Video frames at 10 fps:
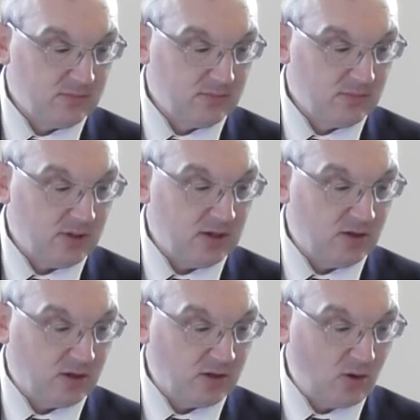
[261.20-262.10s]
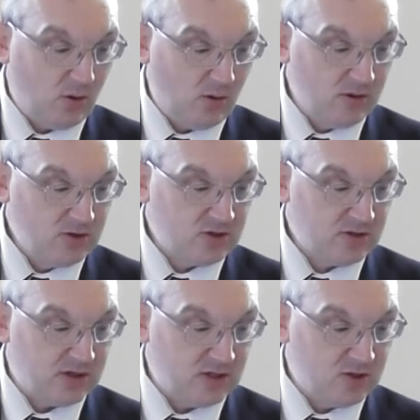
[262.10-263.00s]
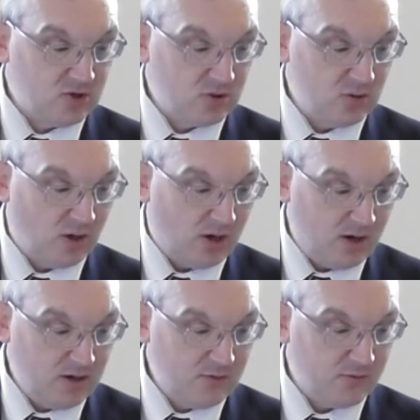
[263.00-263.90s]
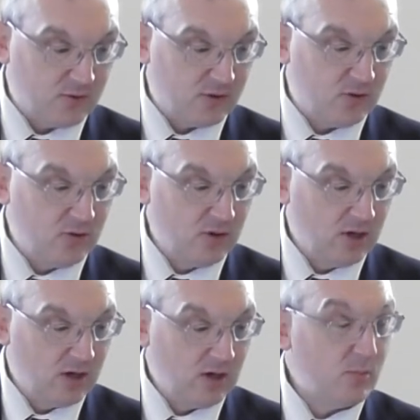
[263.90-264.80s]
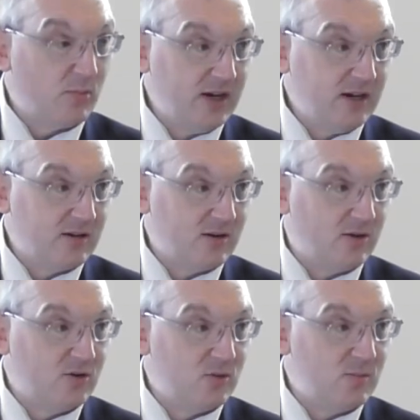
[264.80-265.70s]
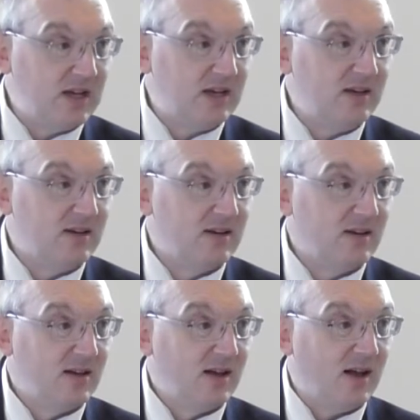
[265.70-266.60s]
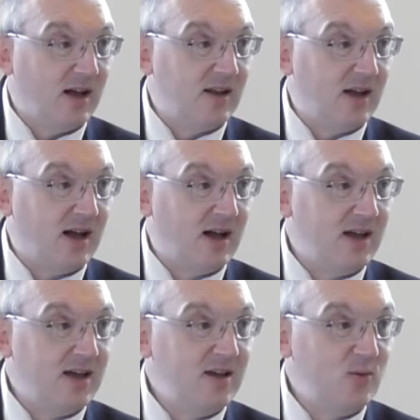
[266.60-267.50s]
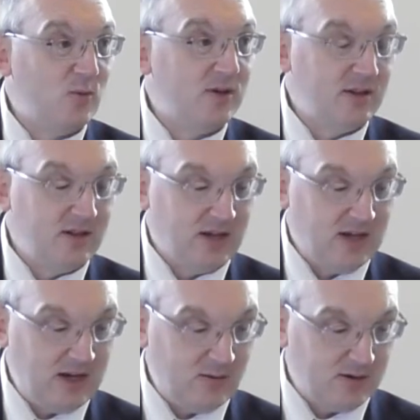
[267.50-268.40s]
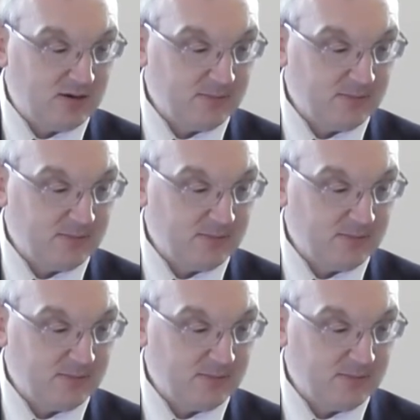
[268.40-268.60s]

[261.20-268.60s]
And the cause that is too hard for you, bring it unto me, and I will hear it.